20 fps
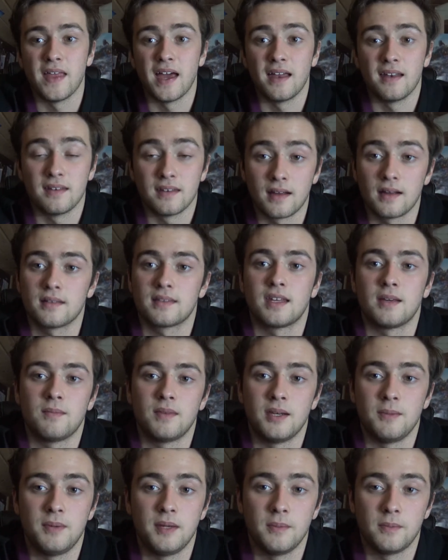that not that
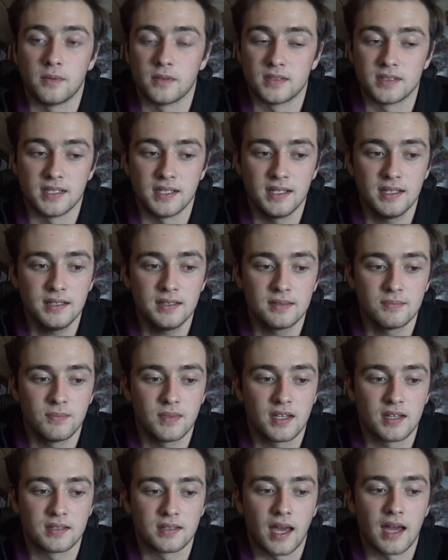many people see it because